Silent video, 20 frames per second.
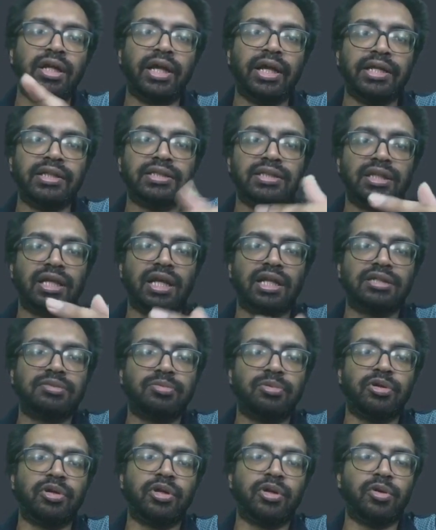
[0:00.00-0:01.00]
its
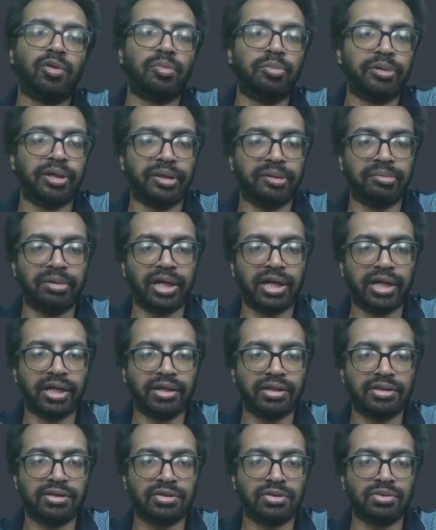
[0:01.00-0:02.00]
corresponding opening bracket.
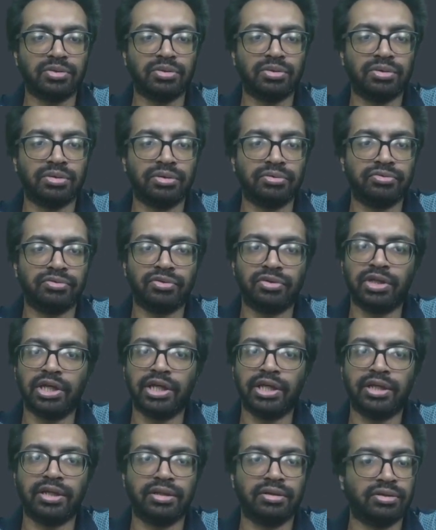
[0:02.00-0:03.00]
So for
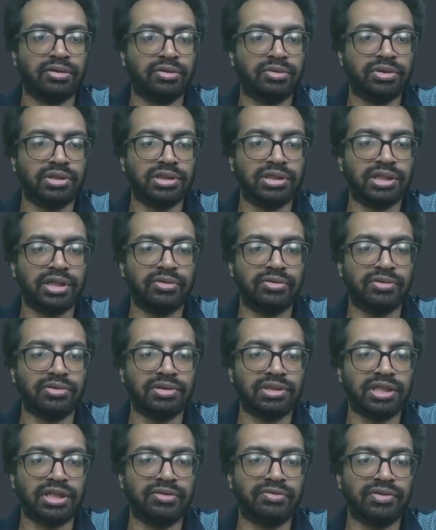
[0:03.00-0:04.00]
that, you just have to
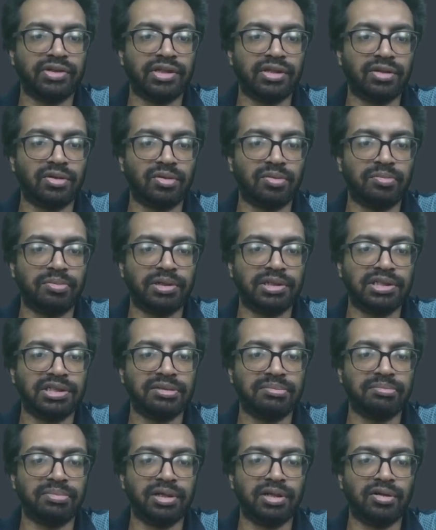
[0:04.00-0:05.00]
see whether open
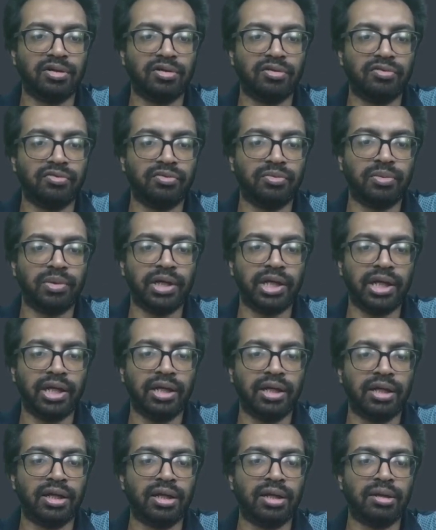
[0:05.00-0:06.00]
symbol of y
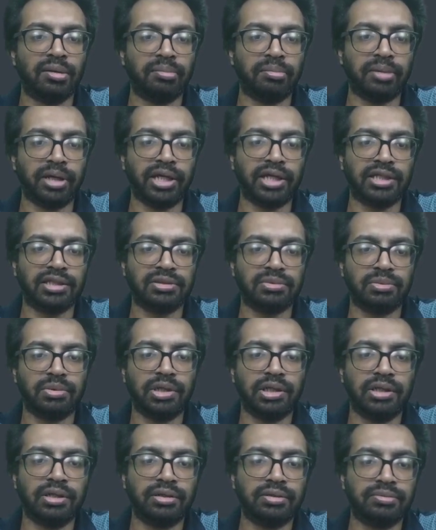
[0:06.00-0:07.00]
minus
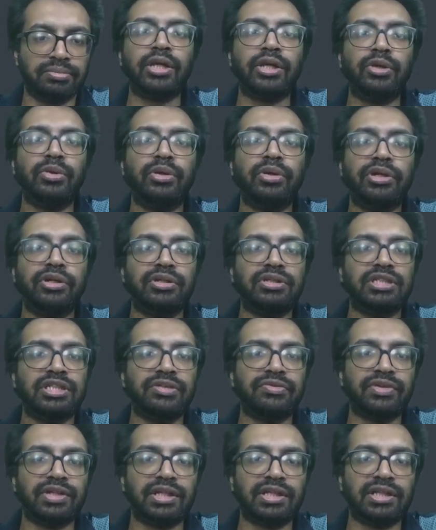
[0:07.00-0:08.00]
1, you need to see
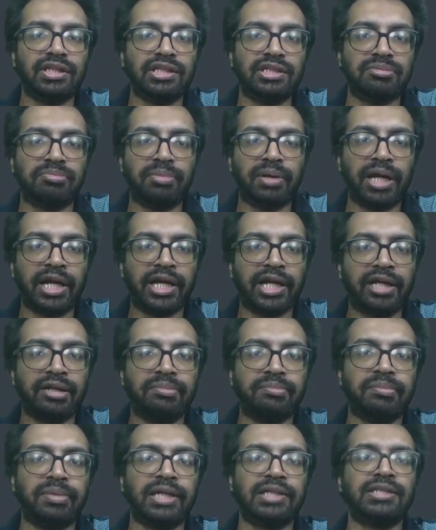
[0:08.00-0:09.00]
whether this bracket
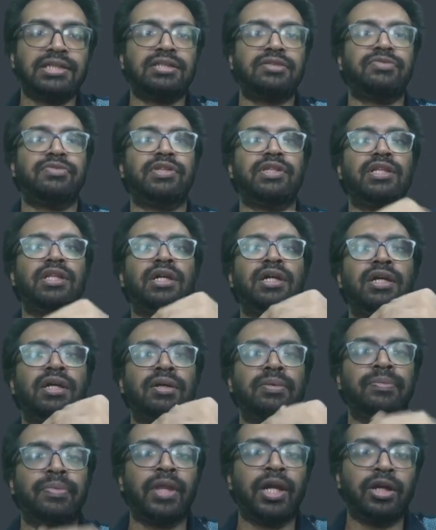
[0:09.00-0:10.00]
matches with the
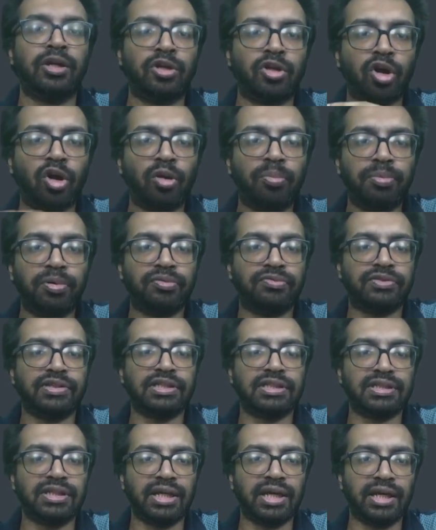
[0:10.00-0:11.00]
top of the
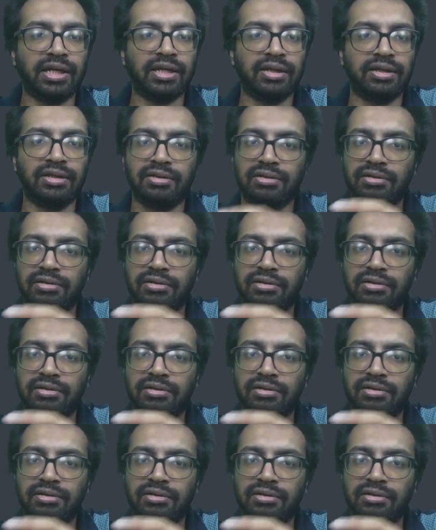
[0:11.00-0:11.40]
stack